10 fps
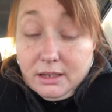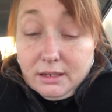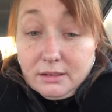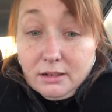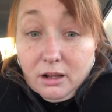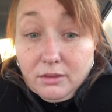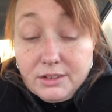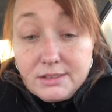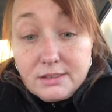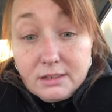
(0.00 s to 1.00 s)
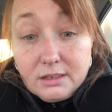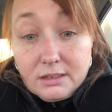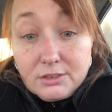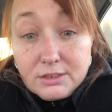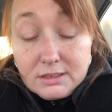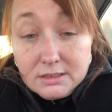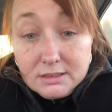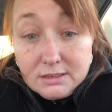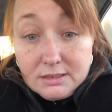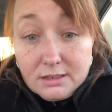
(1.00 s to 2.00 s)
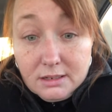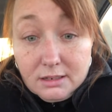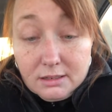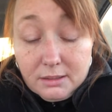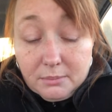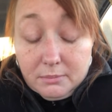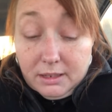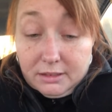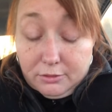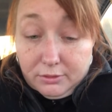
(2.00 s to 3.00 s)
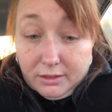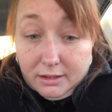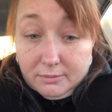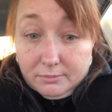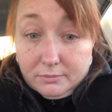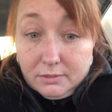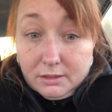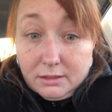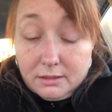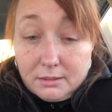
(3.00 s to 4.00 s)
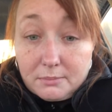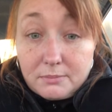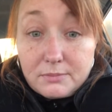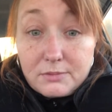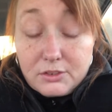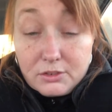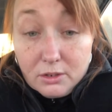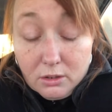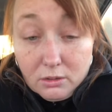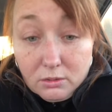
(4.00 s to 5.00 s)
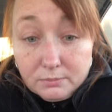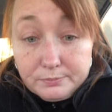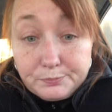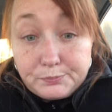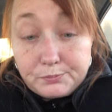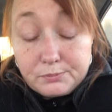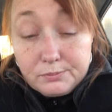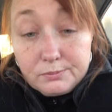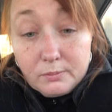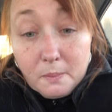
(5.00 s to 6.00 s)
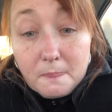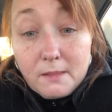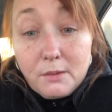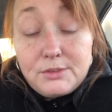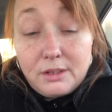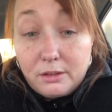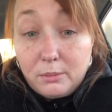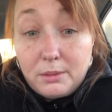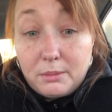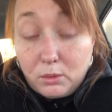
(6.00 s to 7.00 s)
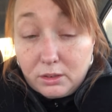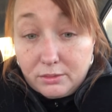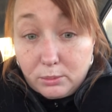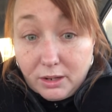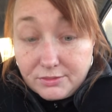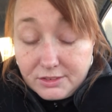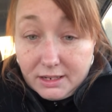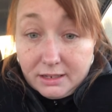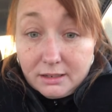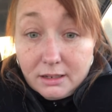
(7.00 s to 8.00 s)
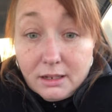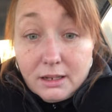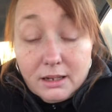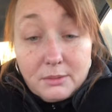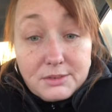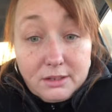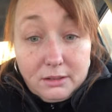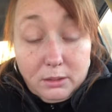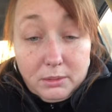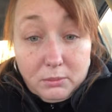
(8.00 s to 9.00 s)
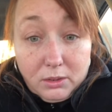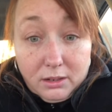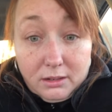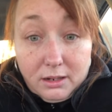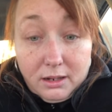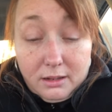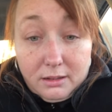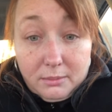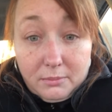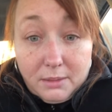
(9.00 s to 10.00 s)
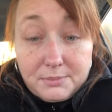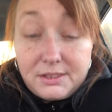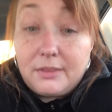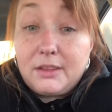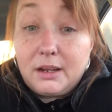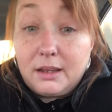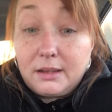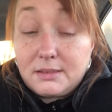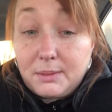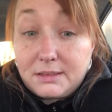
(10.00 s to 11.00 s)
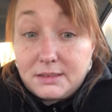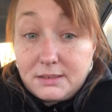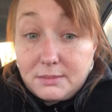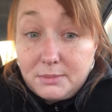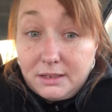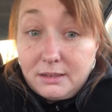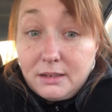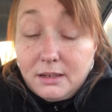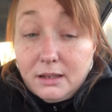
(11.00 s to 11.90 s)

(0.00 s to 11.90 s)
And obviously she didn't make it through that. So it was a little bit more of a rough day, and I was a little bit more upset than I expected to be,